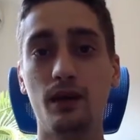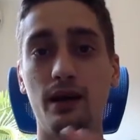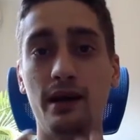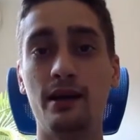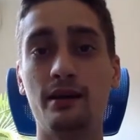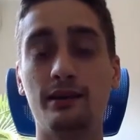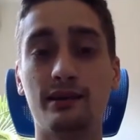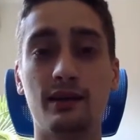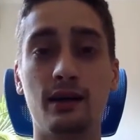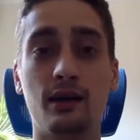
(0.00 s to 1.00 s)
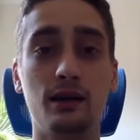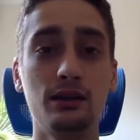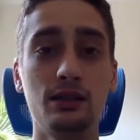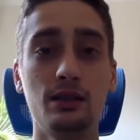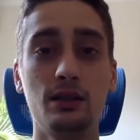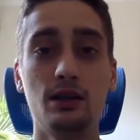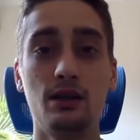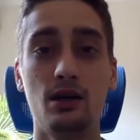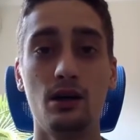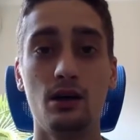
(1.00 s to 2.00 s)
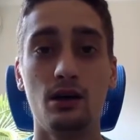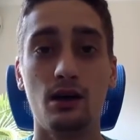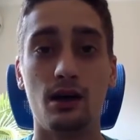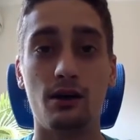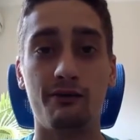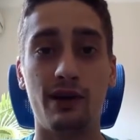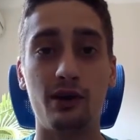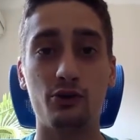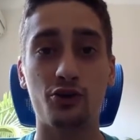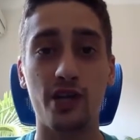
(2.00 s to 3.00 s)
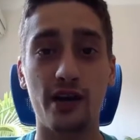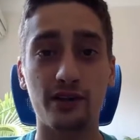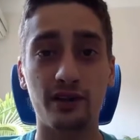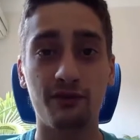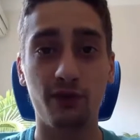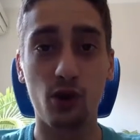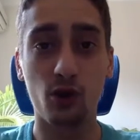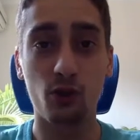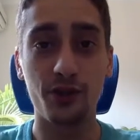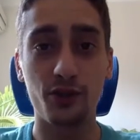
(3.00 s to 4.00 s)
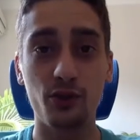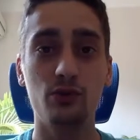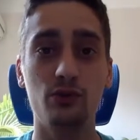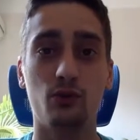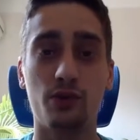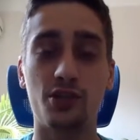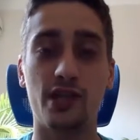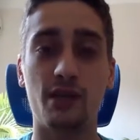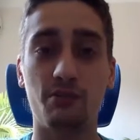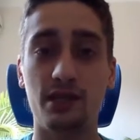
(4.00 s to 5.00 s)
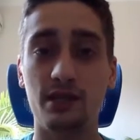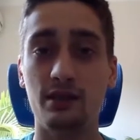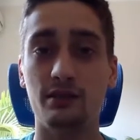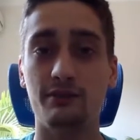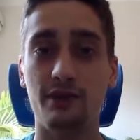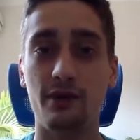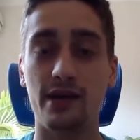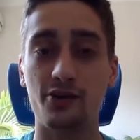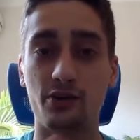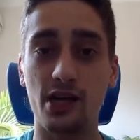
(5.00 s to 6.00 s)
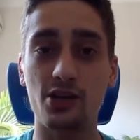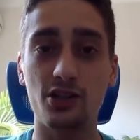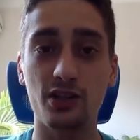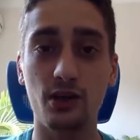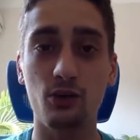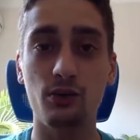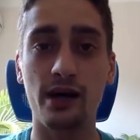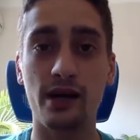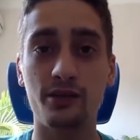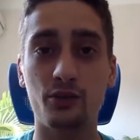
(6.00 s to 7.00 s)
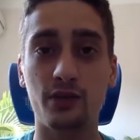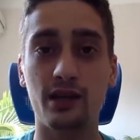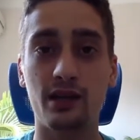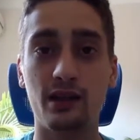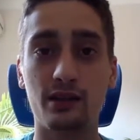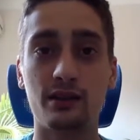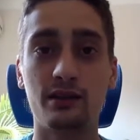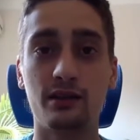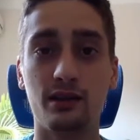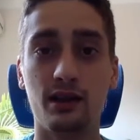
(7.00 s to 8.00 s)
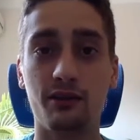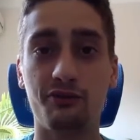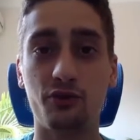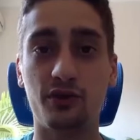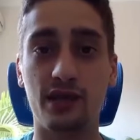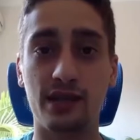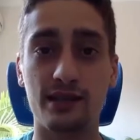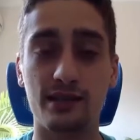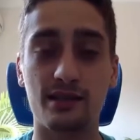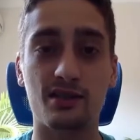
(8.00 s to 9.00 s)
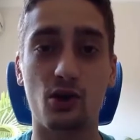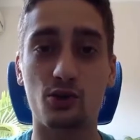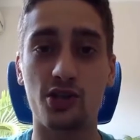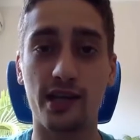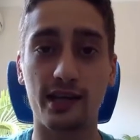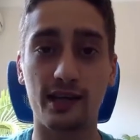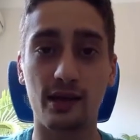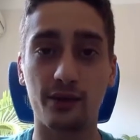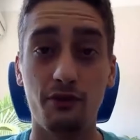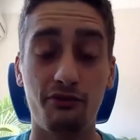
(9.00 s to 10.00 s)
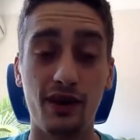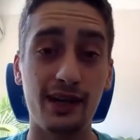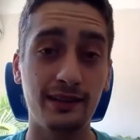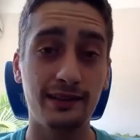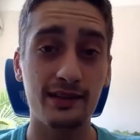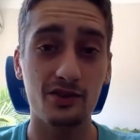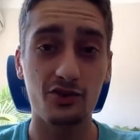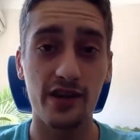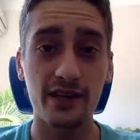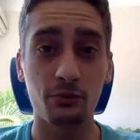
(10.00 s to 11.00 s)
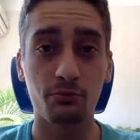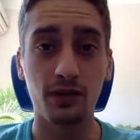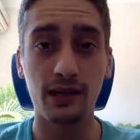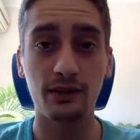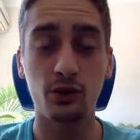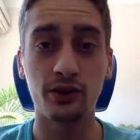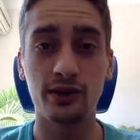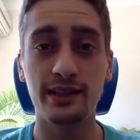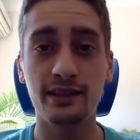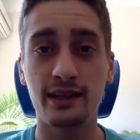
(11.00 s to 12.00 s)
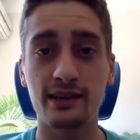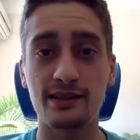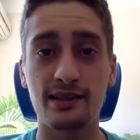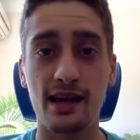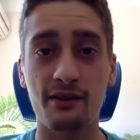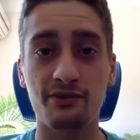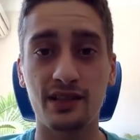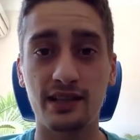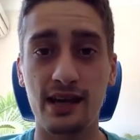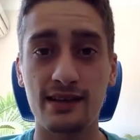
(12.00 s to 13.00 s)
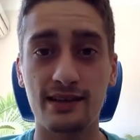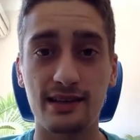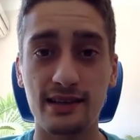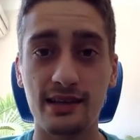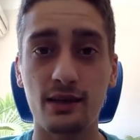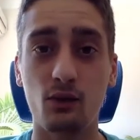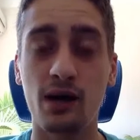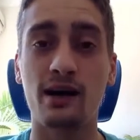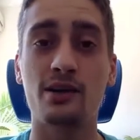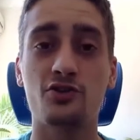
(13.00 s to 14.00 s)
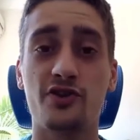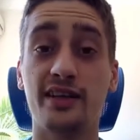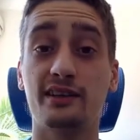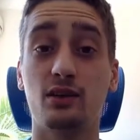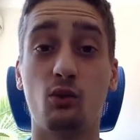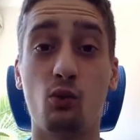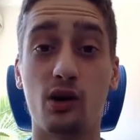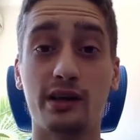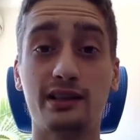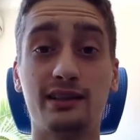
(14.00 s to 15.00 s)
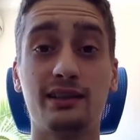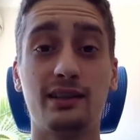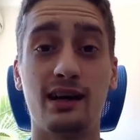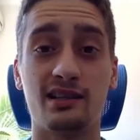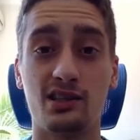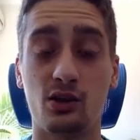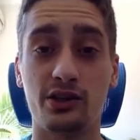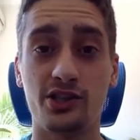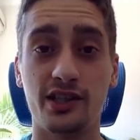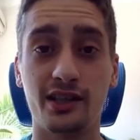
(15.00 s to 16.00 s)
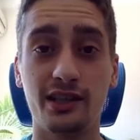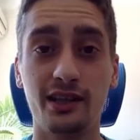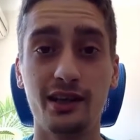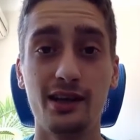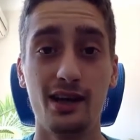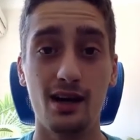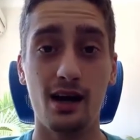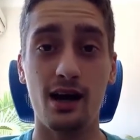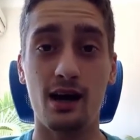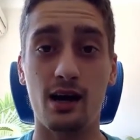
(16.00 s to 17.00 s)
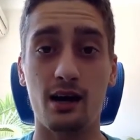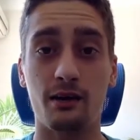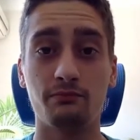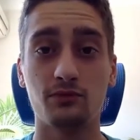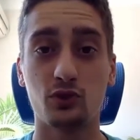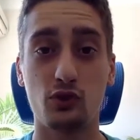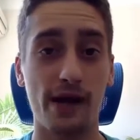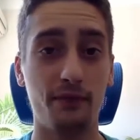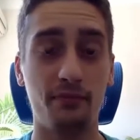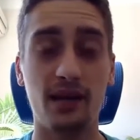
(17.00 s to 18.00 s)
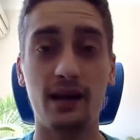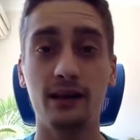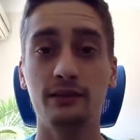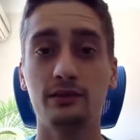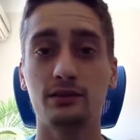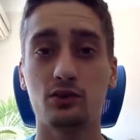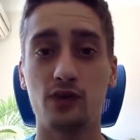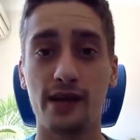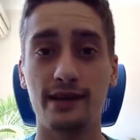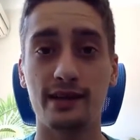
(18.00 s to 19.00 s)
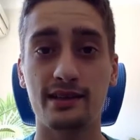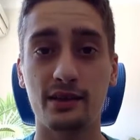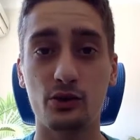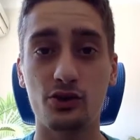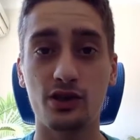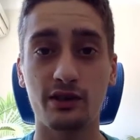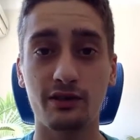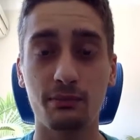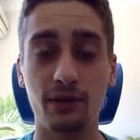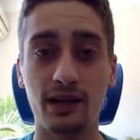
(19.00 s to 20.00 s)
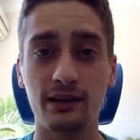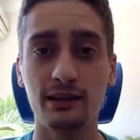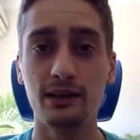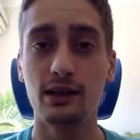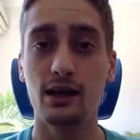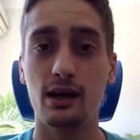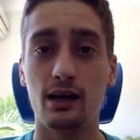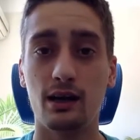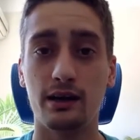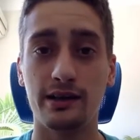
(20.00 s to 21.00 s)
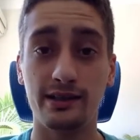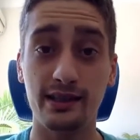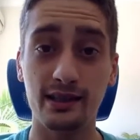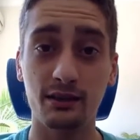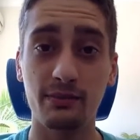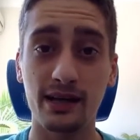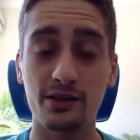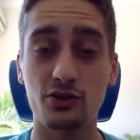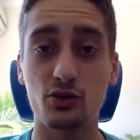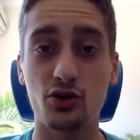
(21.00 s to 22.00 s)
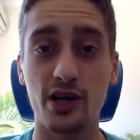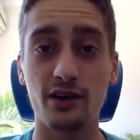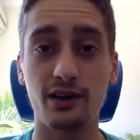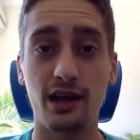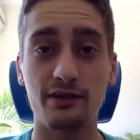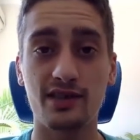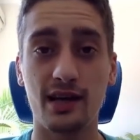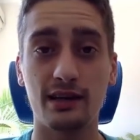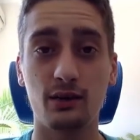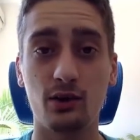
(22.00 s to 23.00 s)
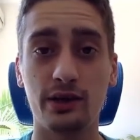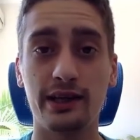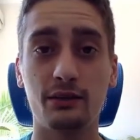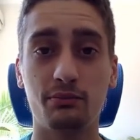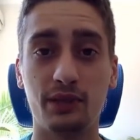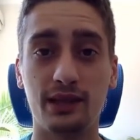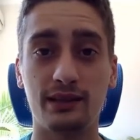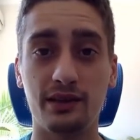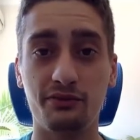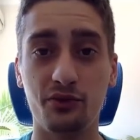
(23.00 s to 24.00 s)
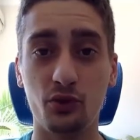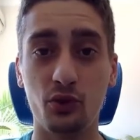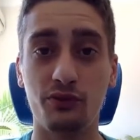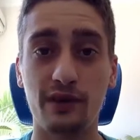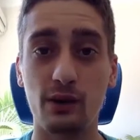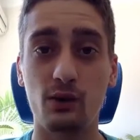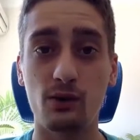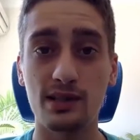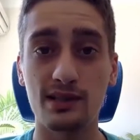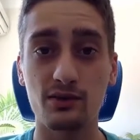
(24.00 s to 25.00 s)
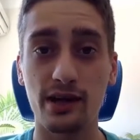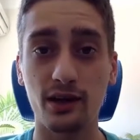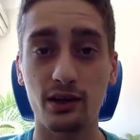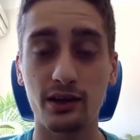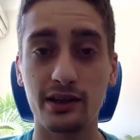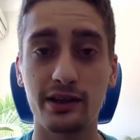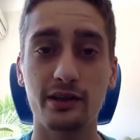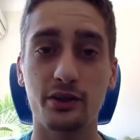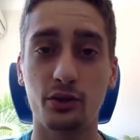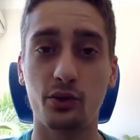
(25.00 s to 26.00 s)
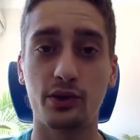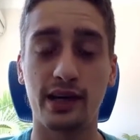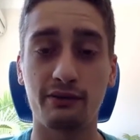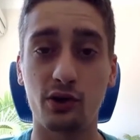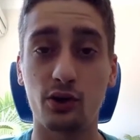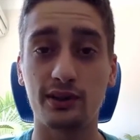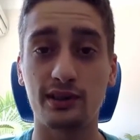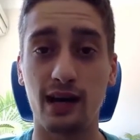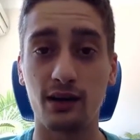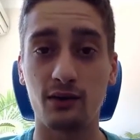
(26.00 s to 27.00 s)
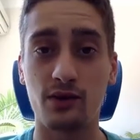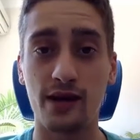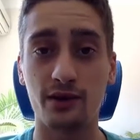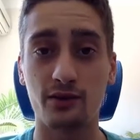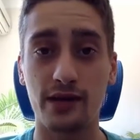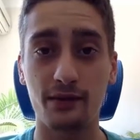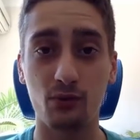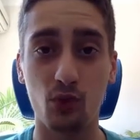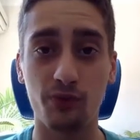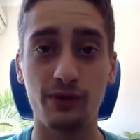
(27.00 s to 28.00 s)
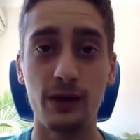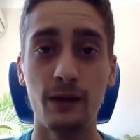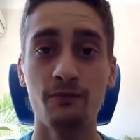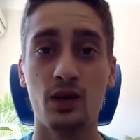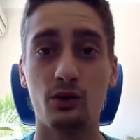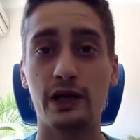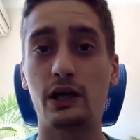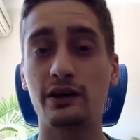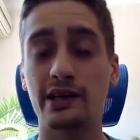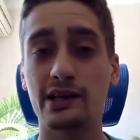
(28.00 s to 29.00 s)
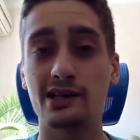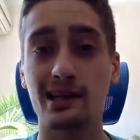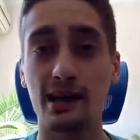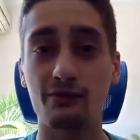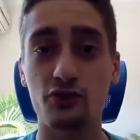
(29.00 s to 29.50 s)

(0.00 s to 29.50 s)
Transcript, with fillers: And uh, Value shared the vlog with you, which can be very educational and you can learn a few things. So check it out. Valentin's trading plan on the index FTSE 100 worked astonishingly. Um, great plan, great execution of the plan. Uh, he didn't manage to share a live sign on it, but if you follow us regularly, you could have caught a great, great move. Regarding his live